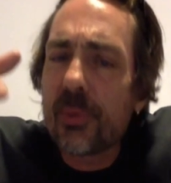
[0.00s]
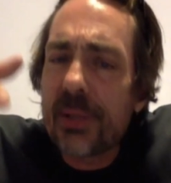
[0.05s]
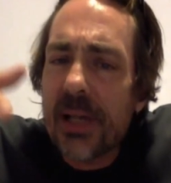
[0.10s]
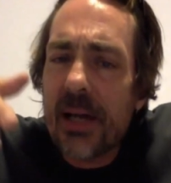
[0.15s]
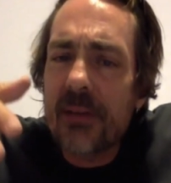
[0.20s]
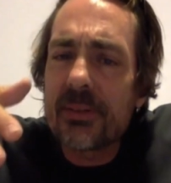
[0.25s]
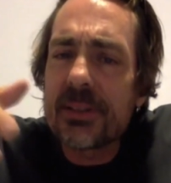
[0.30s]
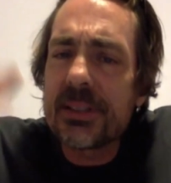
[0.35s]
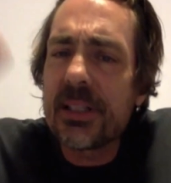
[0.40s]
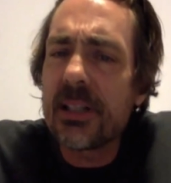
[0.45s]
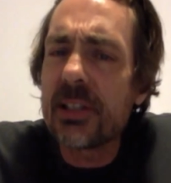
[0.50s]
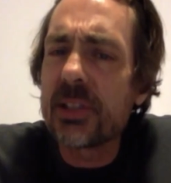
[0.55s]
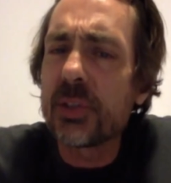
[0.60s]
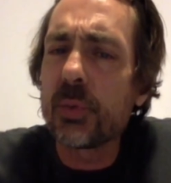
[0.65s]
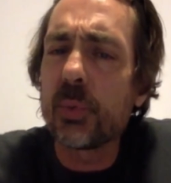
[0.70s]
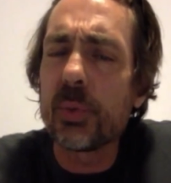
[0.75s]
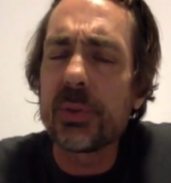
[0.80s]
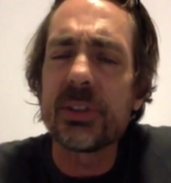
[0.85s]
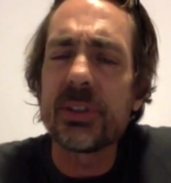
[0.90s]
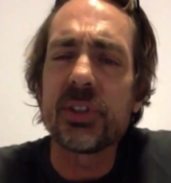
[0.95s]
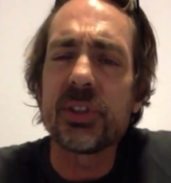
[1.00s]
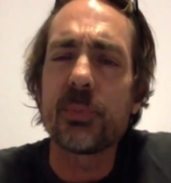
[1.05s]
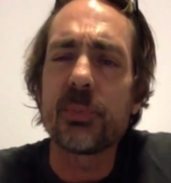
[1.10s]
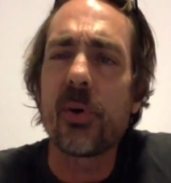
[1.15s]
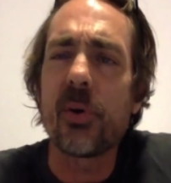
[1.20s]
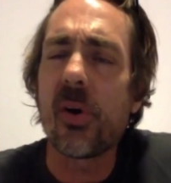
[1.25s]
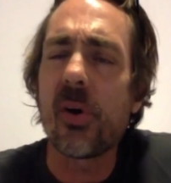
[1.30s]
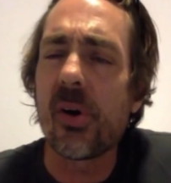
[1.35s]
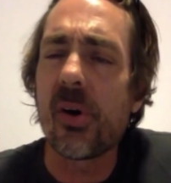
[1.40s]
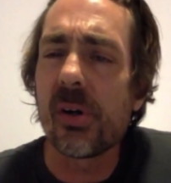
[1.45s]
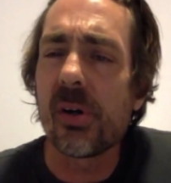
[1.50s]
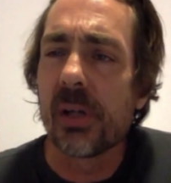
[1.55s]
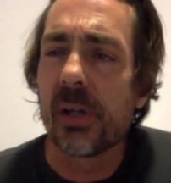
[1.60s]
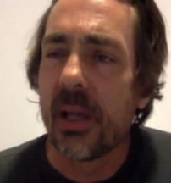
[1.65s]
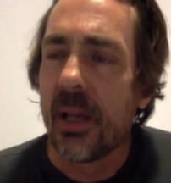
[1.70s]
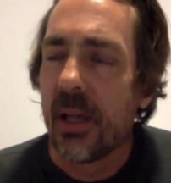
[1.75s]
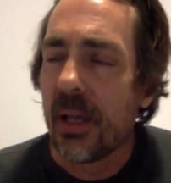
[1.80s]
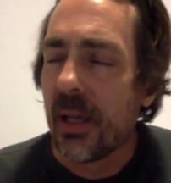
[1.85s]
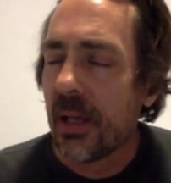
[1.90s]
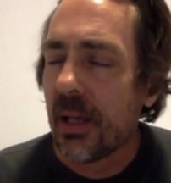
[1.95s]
downstairs, really small,